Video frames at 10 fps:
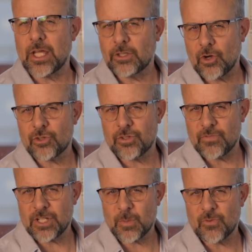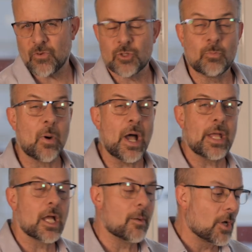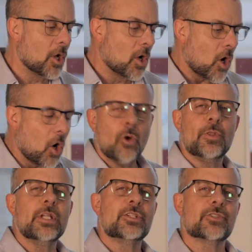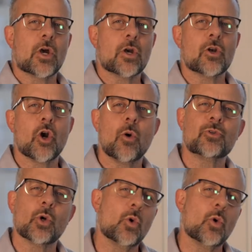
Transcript: on large investment firms buying up all these starter homes,